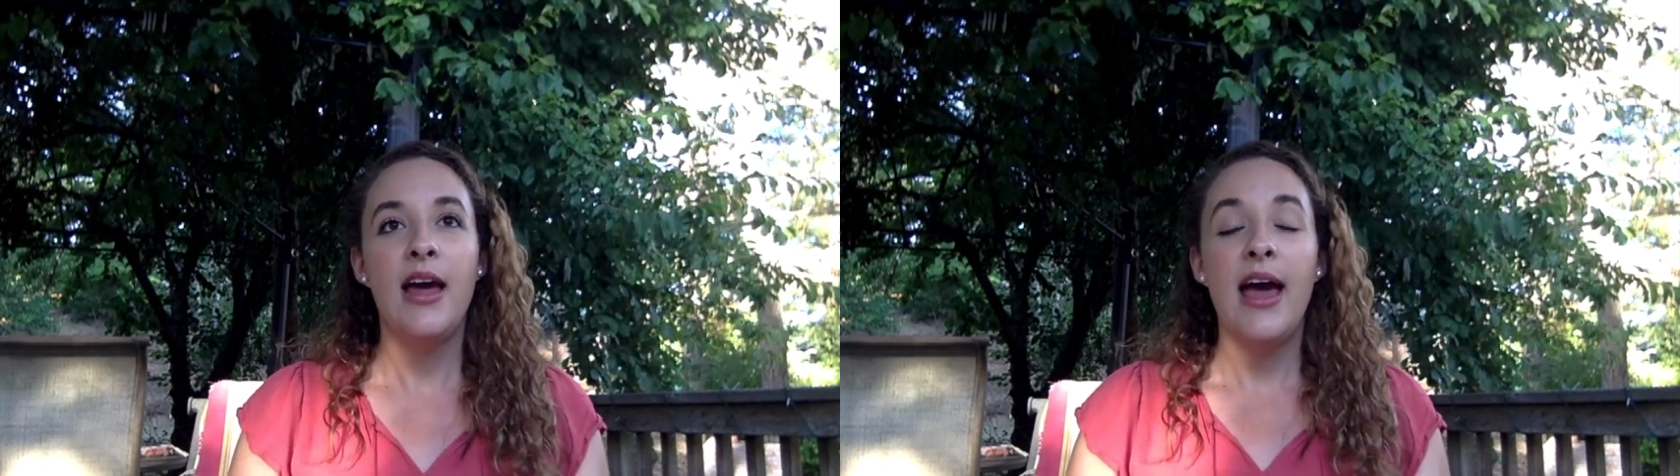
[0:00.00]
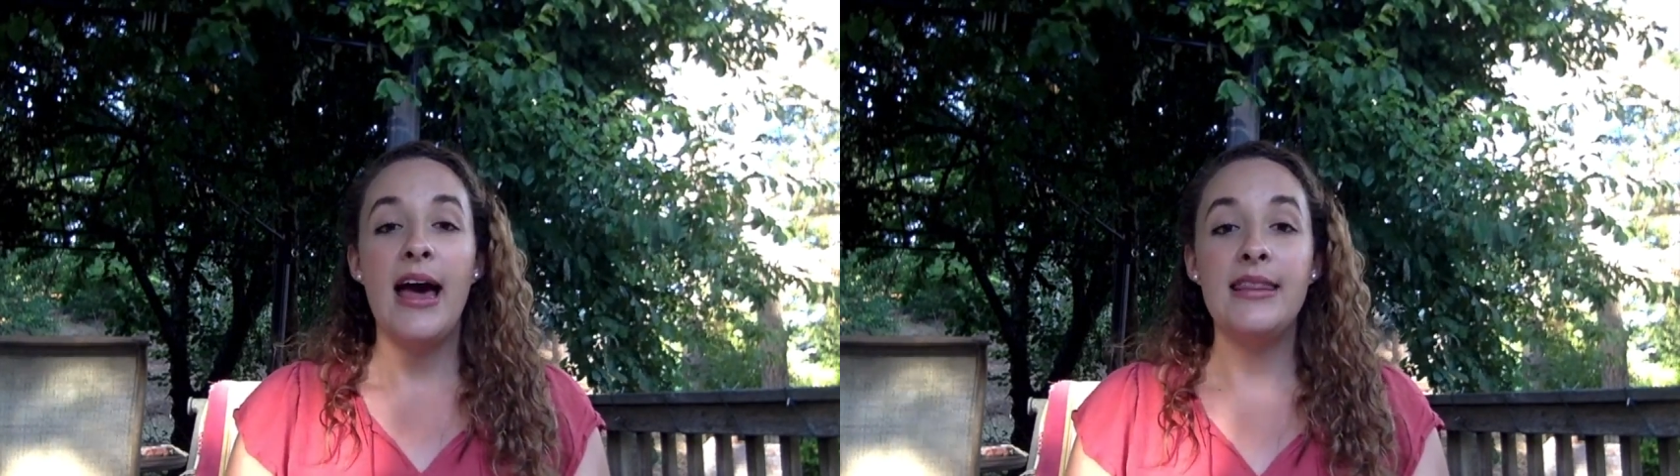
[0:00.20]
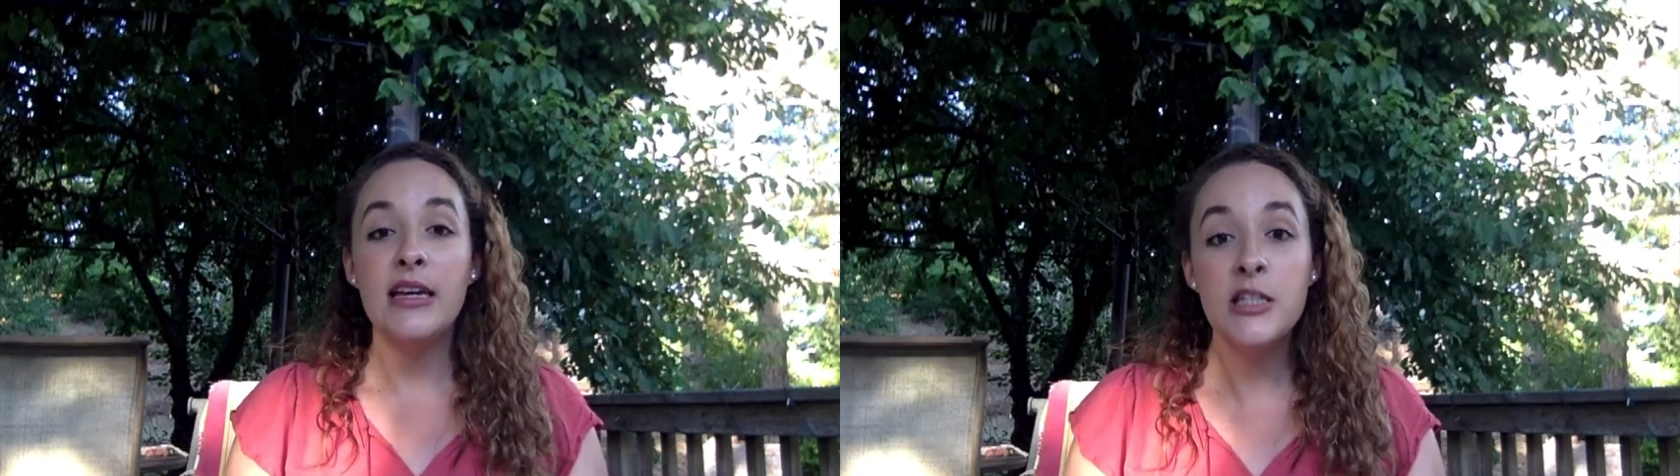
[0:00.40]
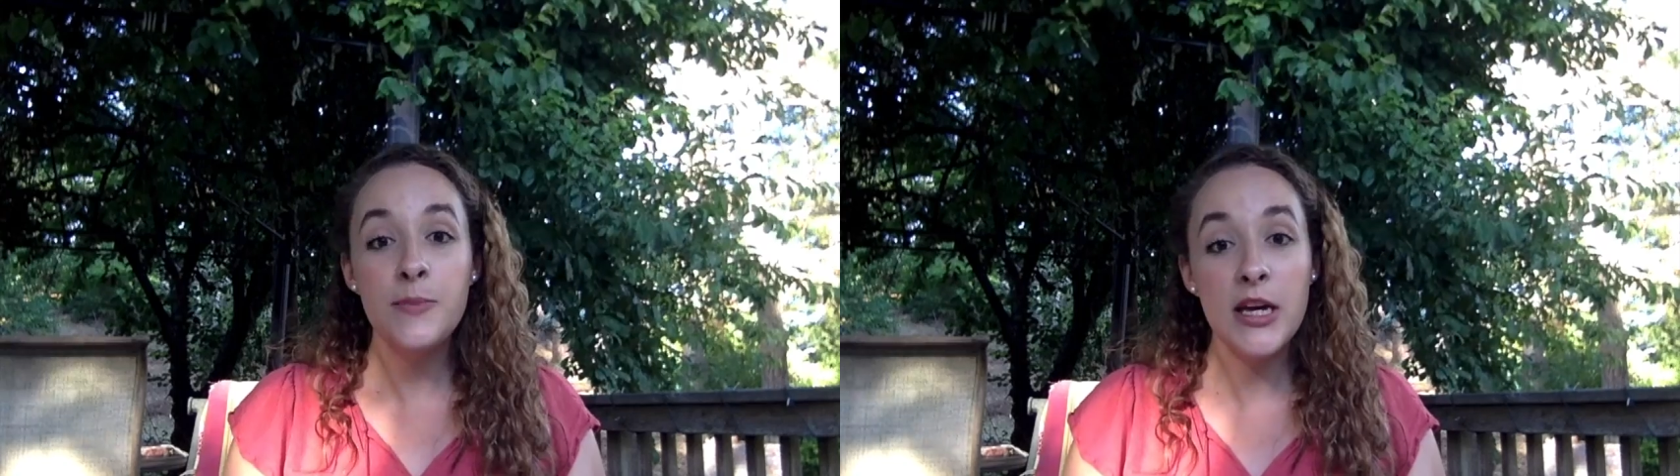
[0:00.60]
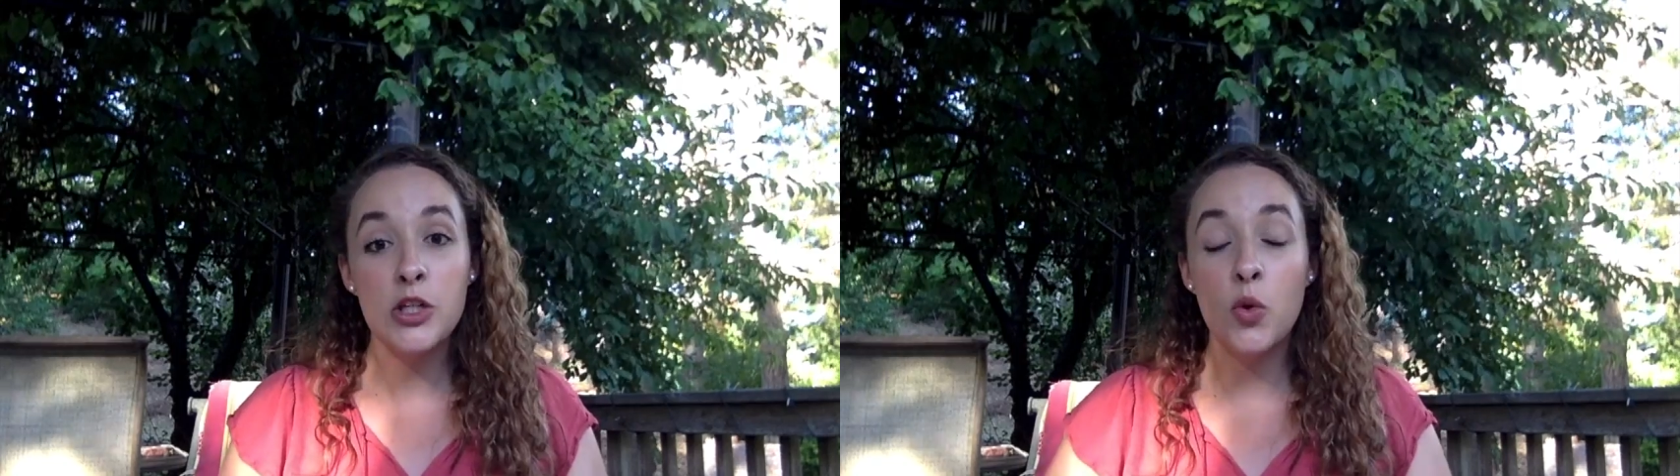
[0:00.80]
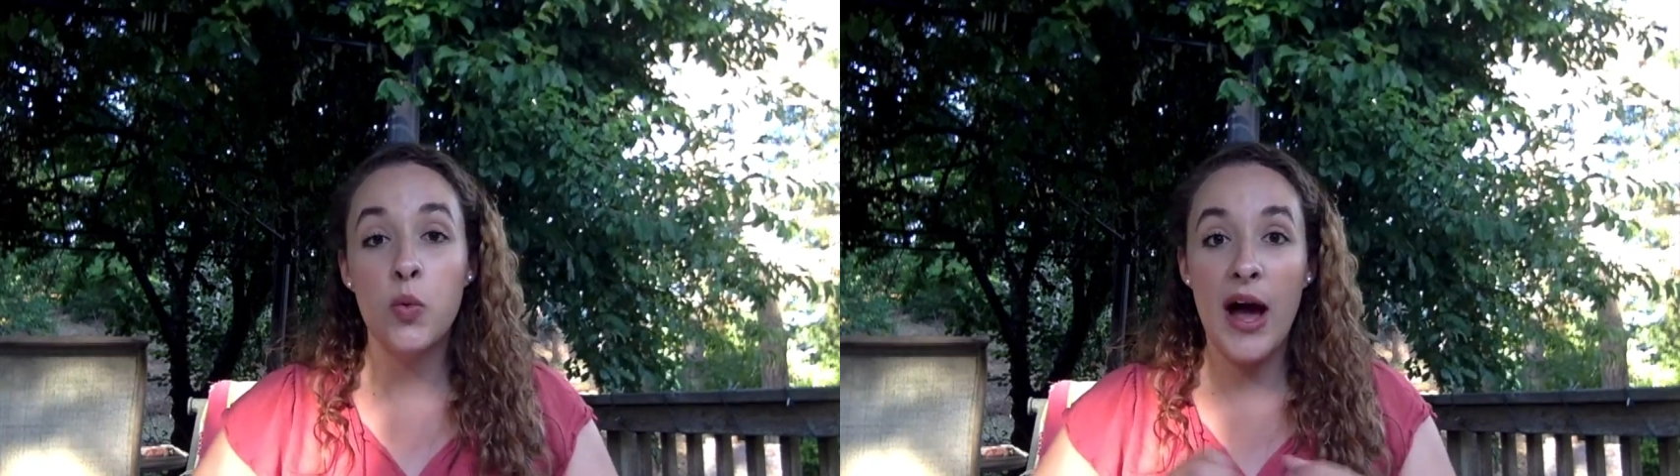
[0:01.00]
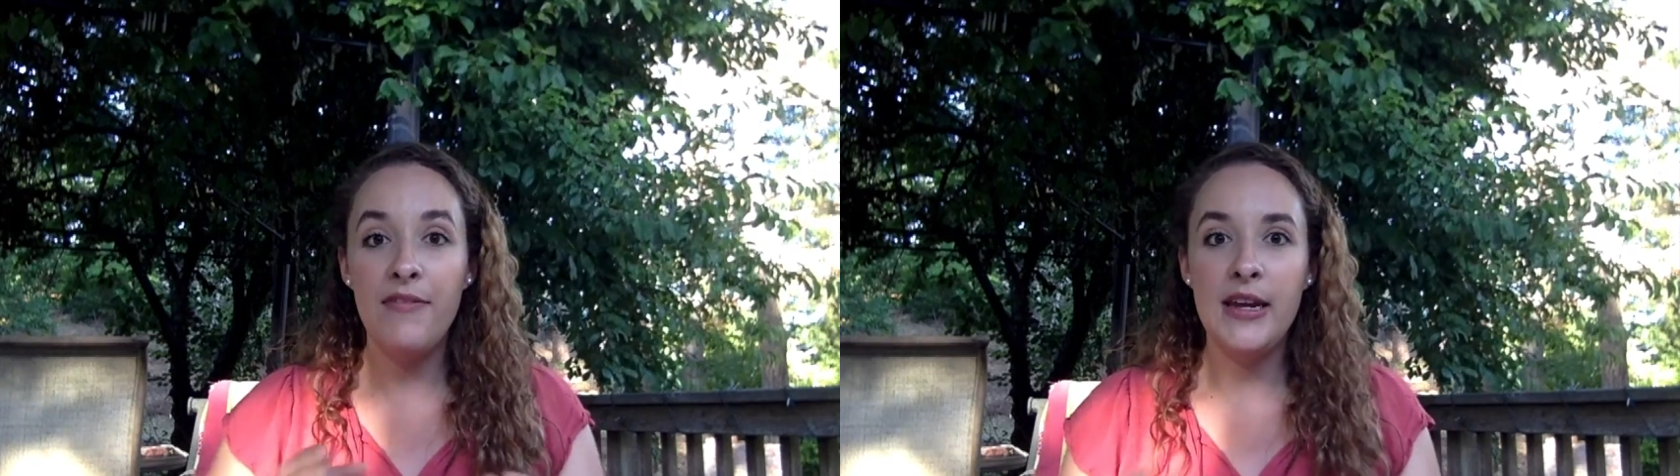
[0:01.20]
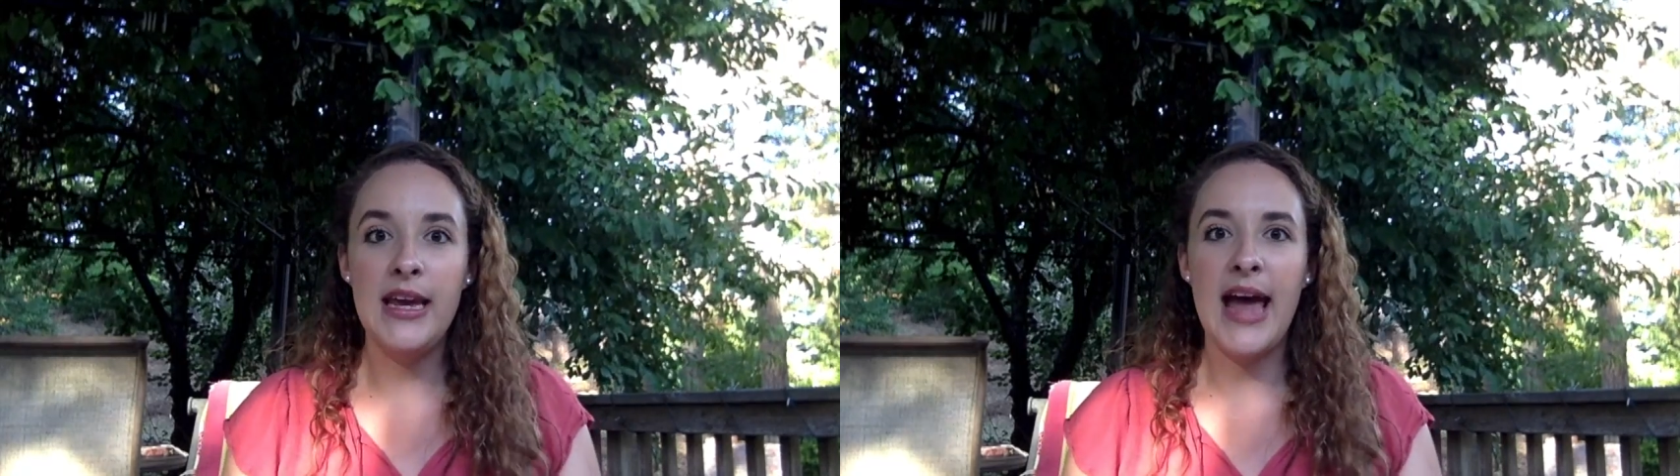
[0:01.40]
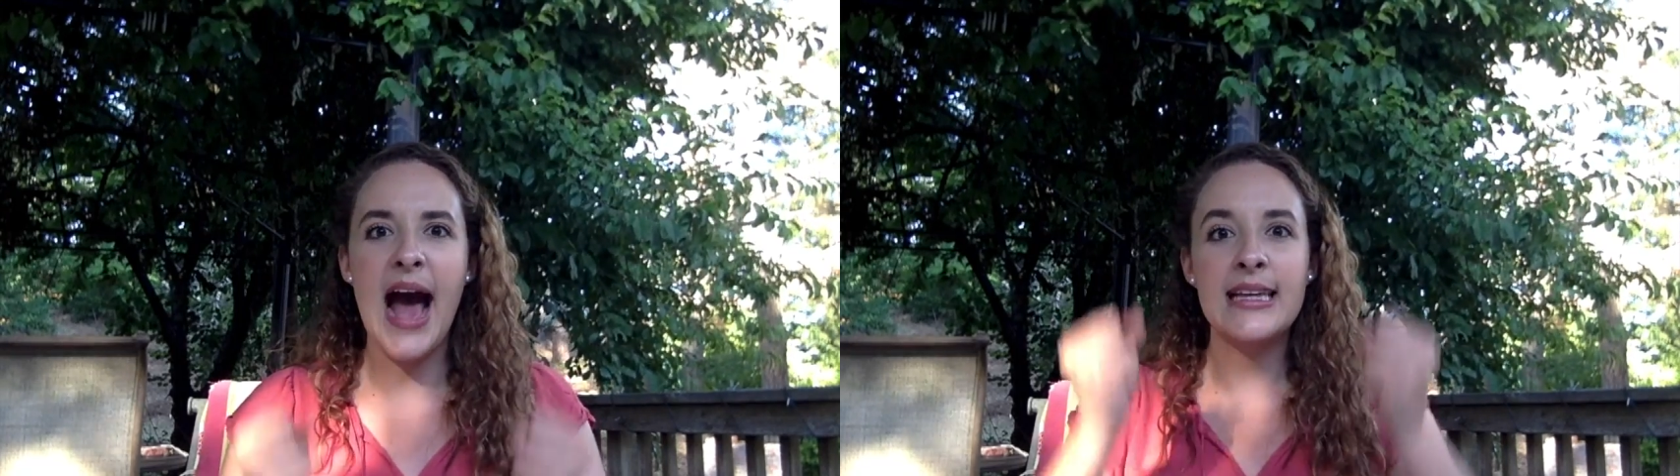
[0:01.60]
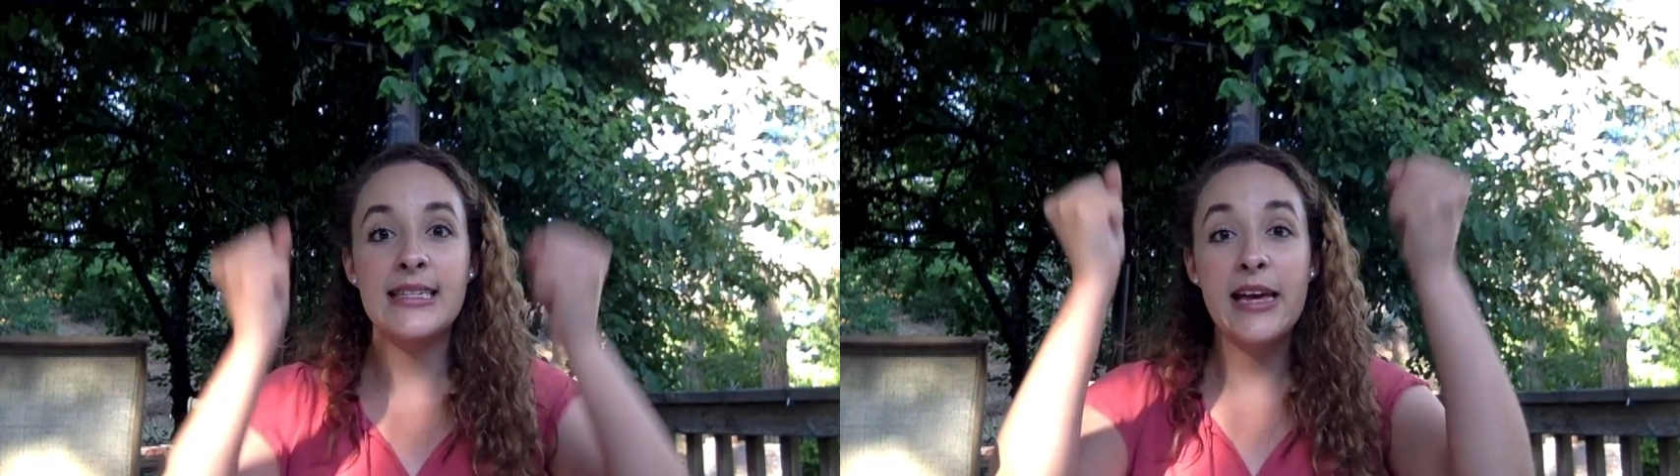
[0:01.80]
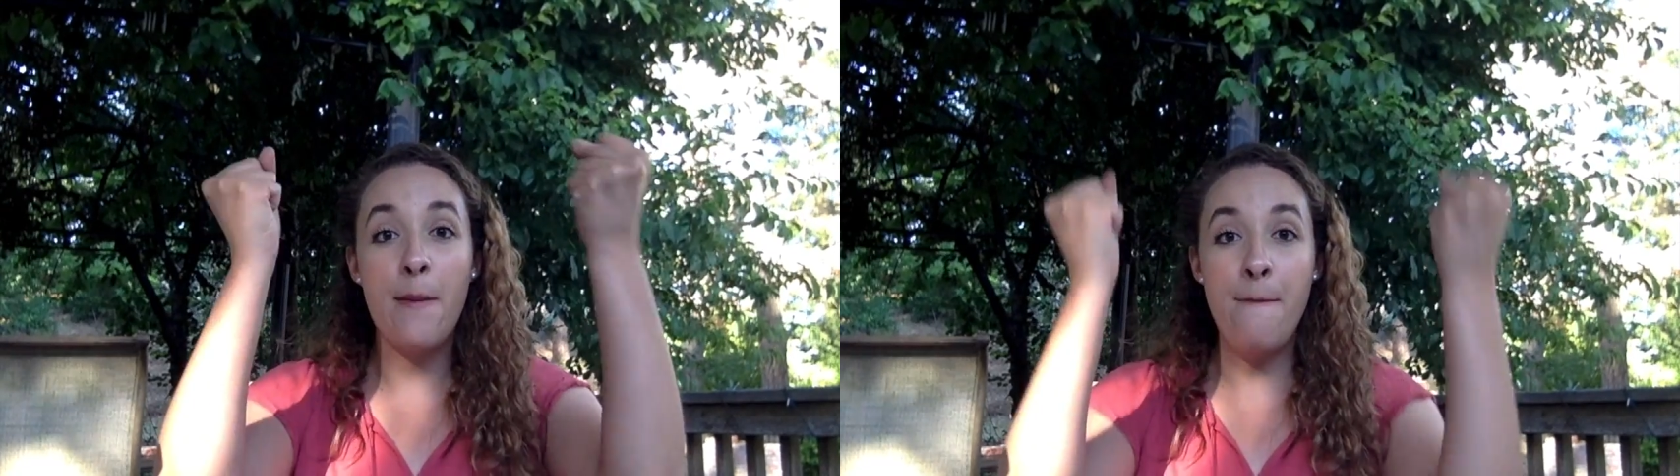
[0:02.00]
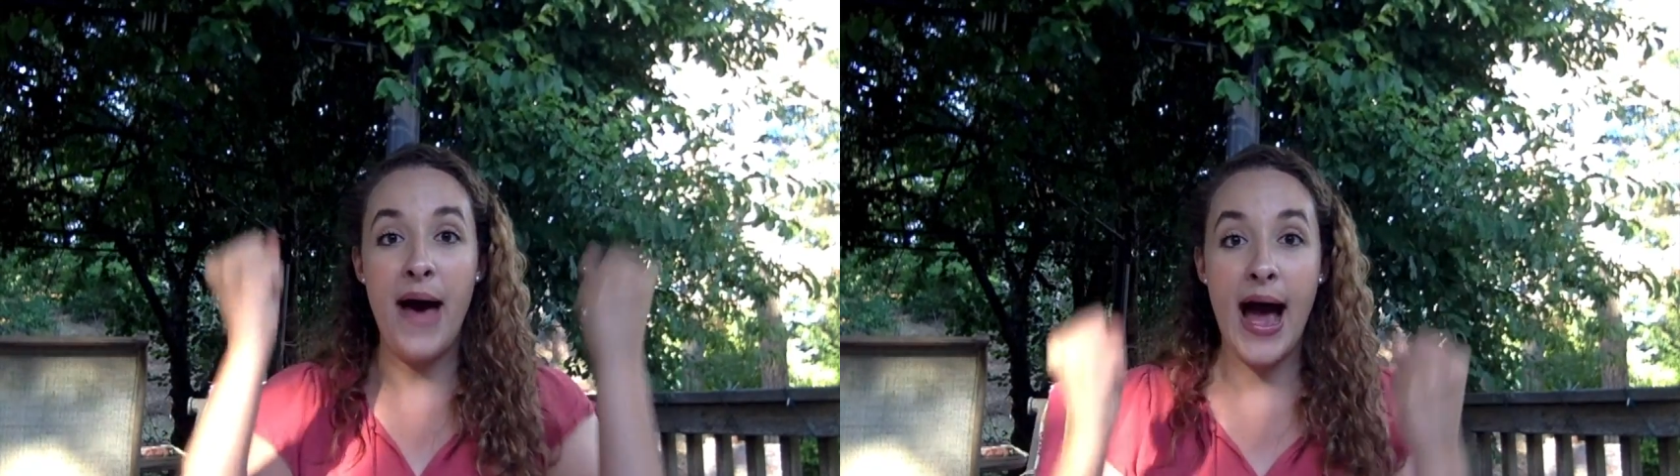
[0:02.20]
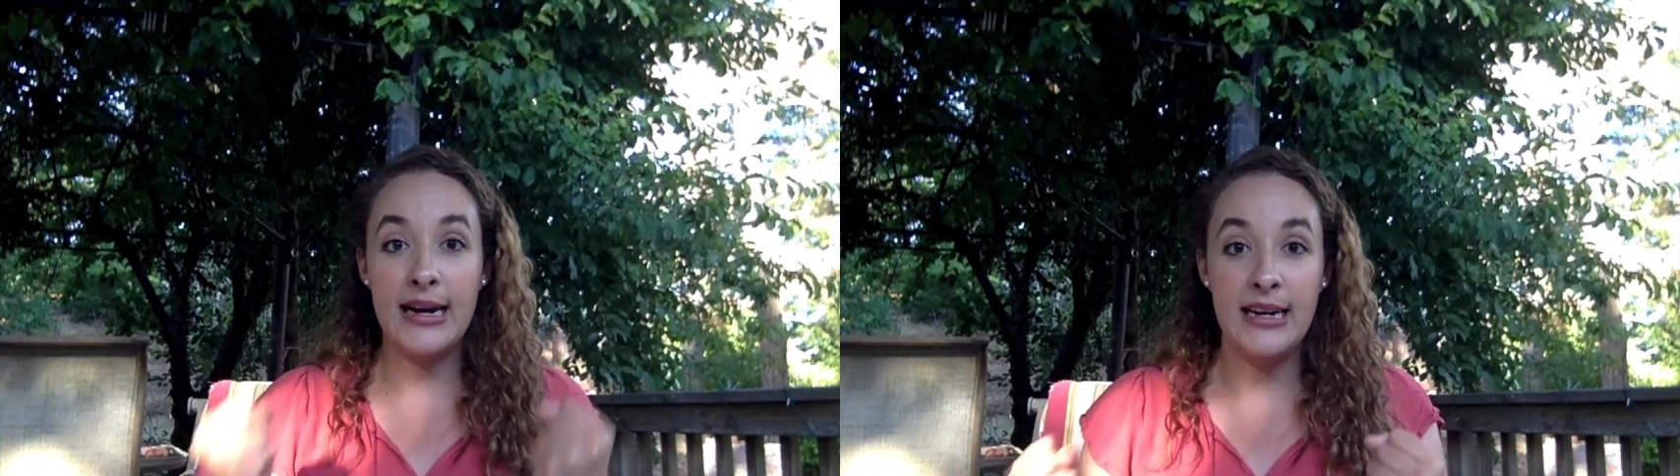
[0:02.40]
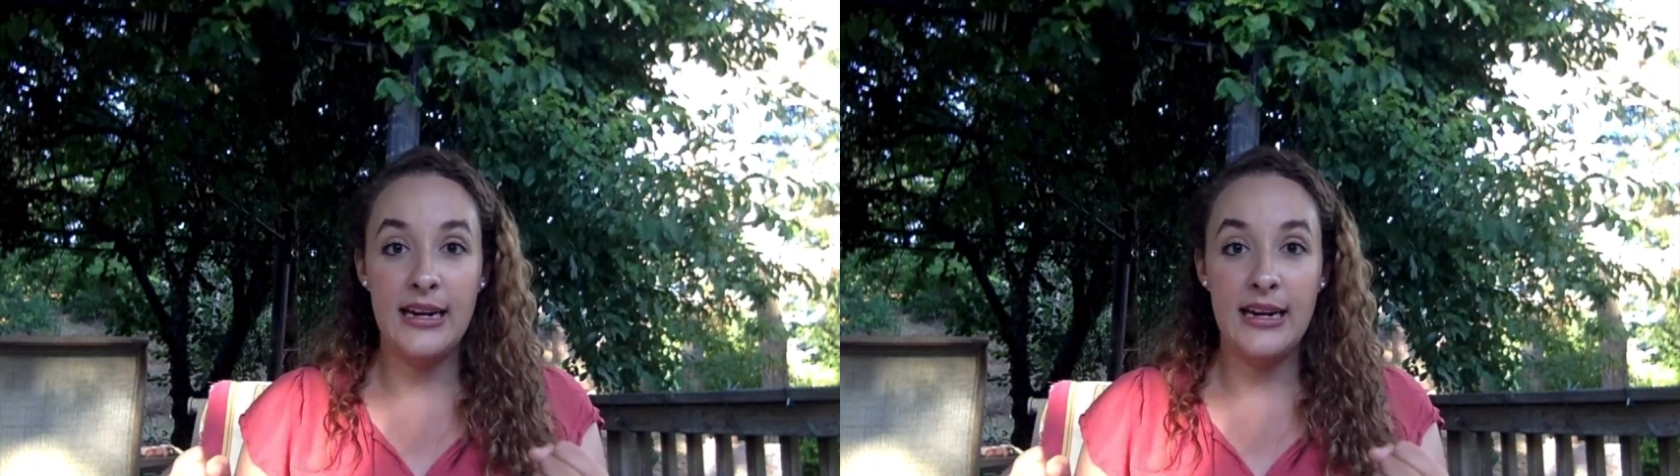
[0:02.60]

And that's because gravity acts like a magnet,